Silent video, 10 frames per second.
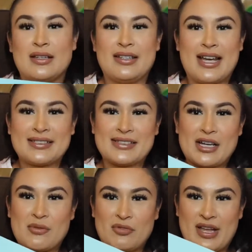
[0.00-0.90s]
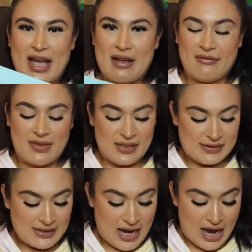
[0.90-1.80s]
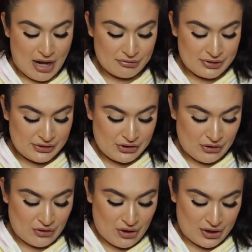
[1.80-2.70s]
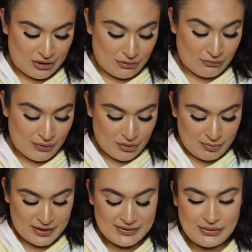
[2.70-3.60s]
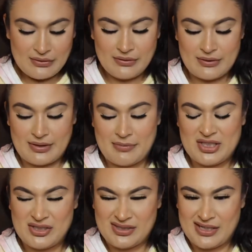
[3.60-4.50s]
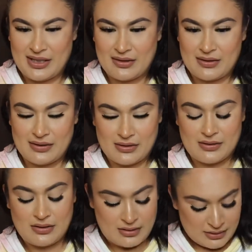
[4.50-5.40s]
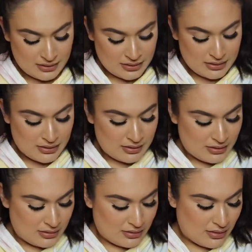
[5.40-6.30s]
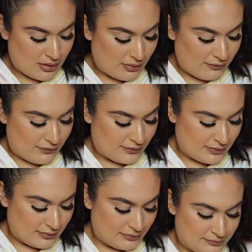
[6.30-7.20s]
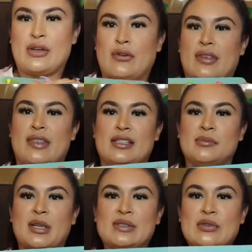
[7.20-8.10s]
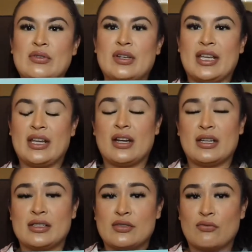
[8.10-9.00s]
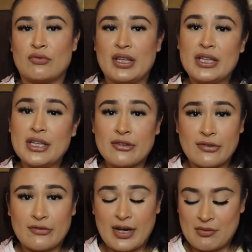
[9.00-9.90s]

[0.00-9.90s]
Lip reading: Next up, we have this How Does Your Garden Grow puzzle. Let me just take this off. So this puzzle here is really good for fine